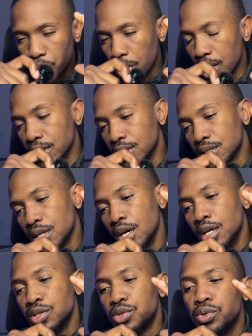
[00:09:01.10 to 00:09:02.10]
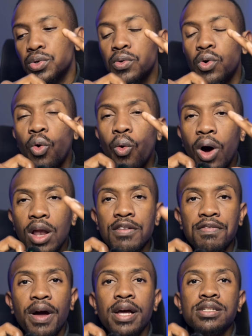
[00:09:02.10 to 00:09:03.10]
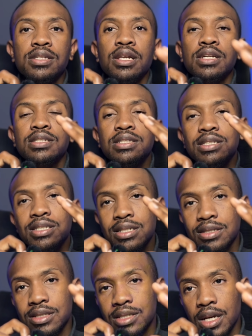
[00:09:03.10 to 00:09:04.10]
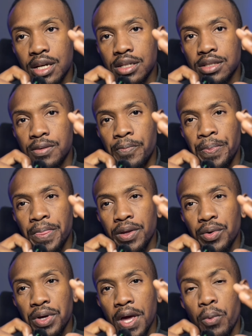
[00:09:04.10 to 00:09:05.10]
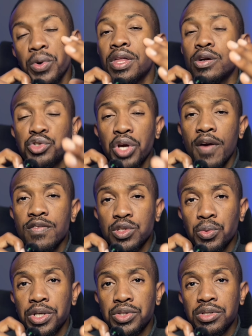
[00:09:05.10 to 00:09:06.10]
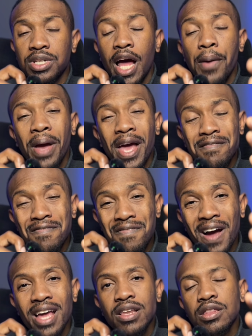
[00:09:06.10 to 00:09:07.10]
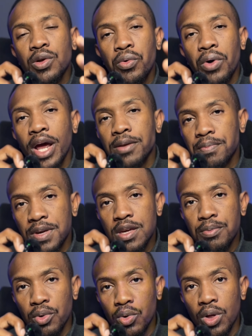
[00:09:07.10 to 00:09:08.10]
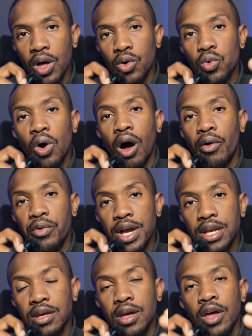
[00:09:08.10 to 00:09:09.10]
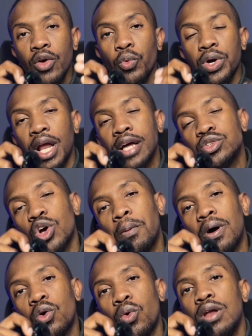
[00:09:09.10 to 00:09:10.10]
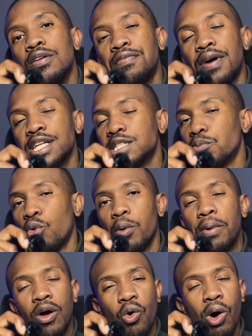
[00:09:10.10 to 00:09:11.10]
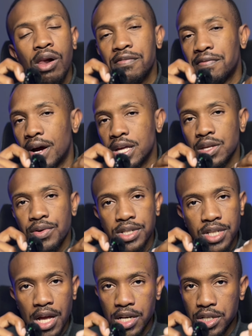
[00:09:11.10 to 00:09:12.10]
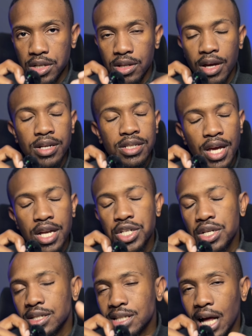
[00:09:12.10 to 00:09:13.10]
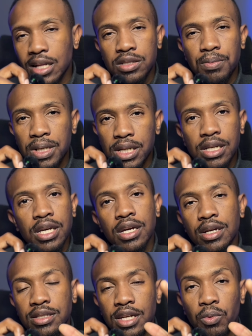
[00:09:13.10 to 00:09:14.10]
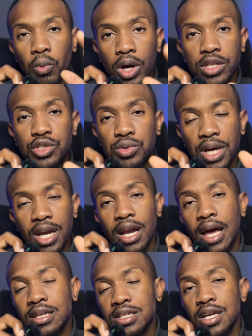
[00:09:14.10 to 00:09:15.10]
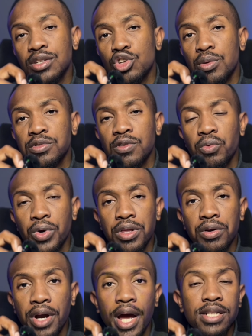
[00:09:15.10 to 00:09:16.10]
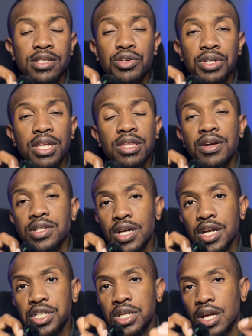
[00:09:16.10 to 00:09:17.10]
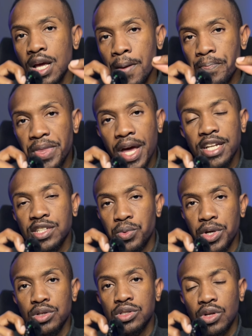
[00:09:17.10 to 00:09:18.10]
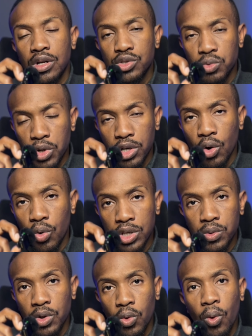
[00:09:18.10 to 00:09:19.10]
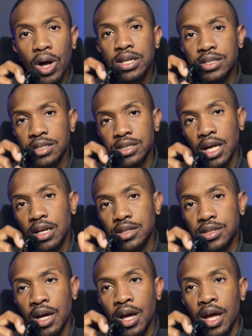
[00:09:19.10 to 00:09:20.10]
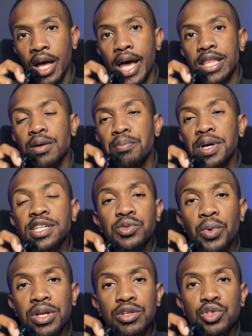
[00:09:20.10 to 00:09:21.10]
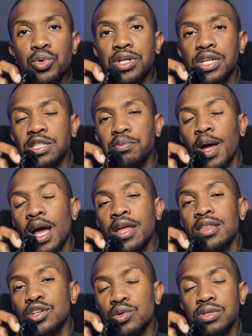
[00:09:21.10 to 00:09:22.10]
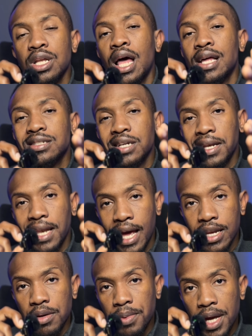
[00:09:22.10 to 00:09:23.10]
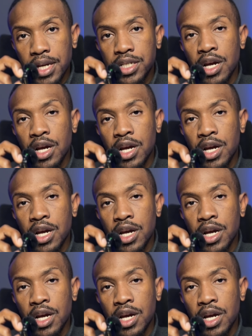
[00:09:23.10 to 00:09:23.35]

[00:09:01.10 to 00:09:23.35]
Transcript: ways to qualify sellers in 60 seconds. Okay, without you having to waste your time, and finding the right people who are ready. When I talk about qualify, it's more about qualifying their intention. The intention is ultimately key, because then once you get an idea in terms of where they're at and you get their intention, that is when you start to work only with quality sellers. And the best way to do it is by either utilizing a landing page